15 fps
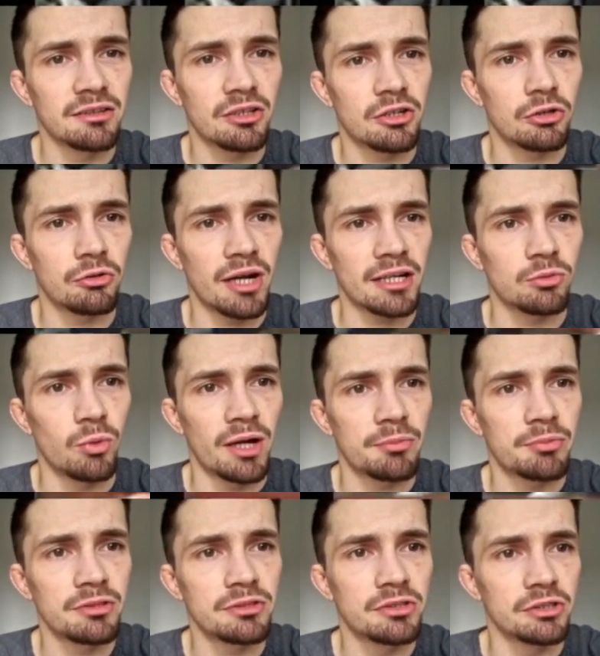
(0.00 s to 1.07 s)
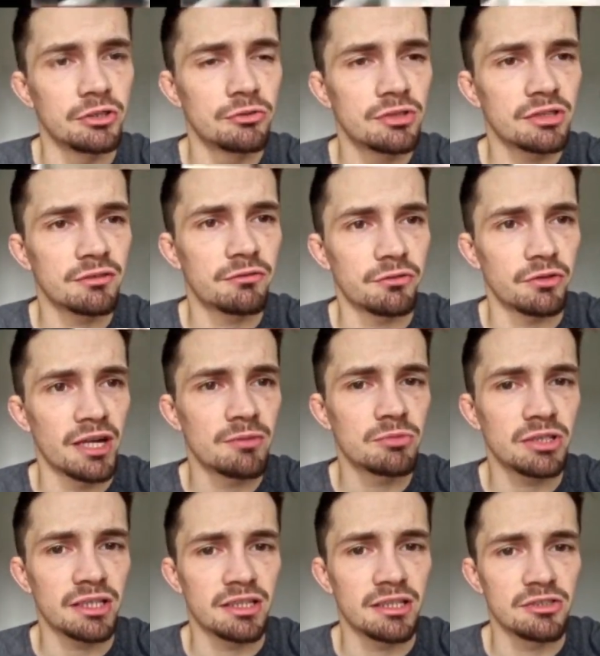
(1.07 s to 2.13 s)
the correct weapons, using frames
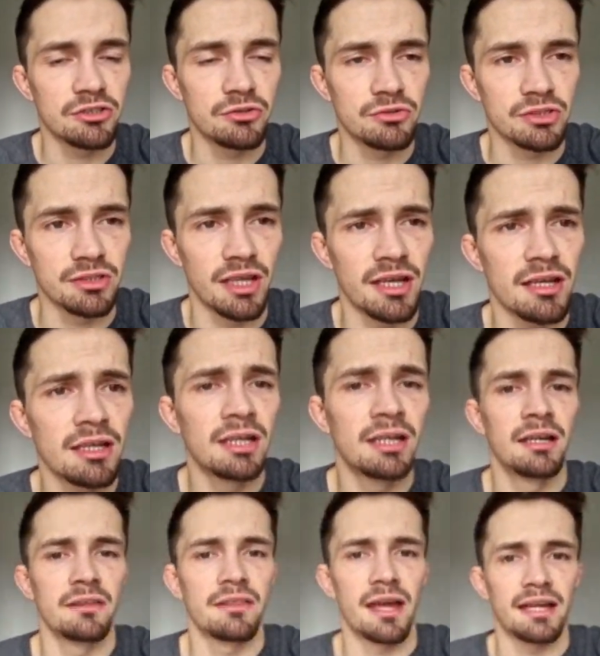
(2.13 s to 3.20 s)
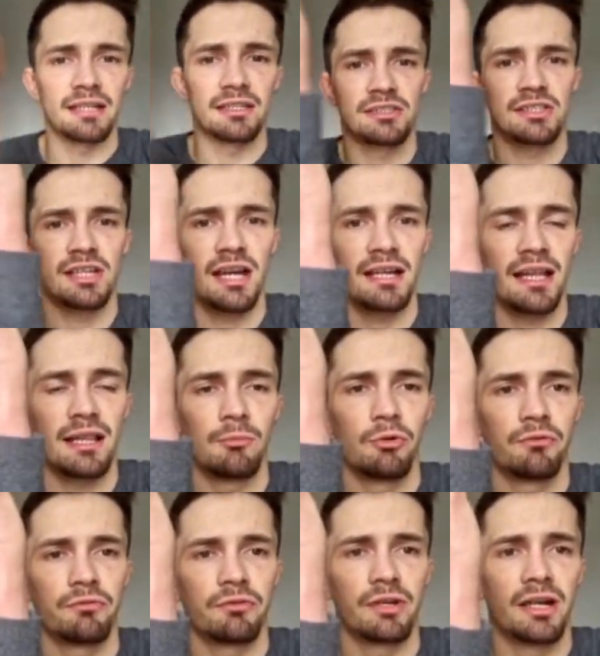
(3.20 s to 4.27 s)
like he's using there, that inside elbow
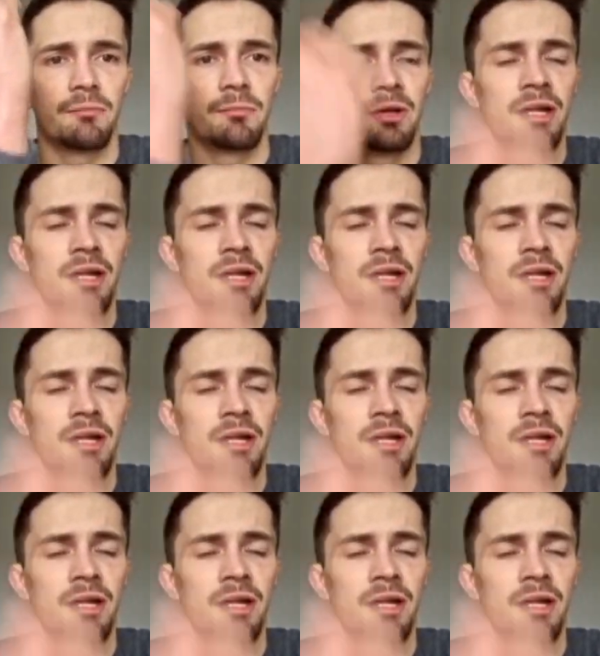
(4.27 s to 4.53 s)
frame,